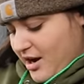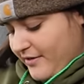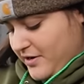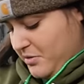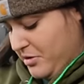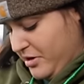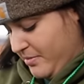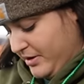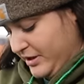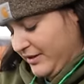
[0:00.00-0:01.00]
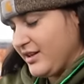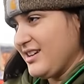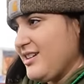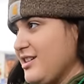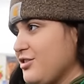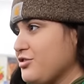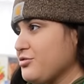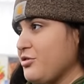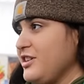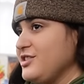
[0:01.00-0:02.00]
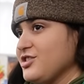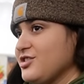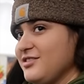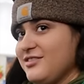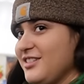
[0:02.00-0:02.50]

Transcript: off, and I woke up at, like, 3 just...